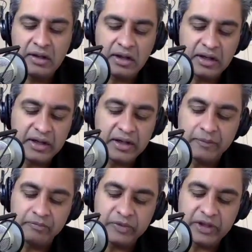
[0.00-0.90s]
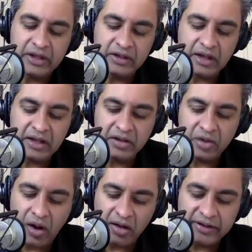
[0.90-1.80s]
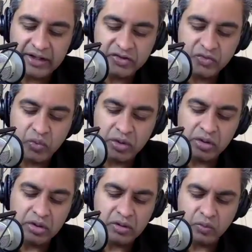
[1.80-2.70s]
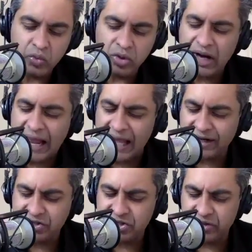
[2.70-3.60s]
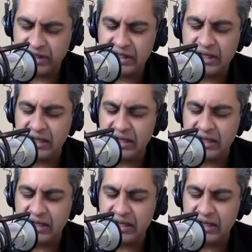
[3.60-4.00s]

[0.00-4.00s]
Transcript: um, and and colleagues were were actually,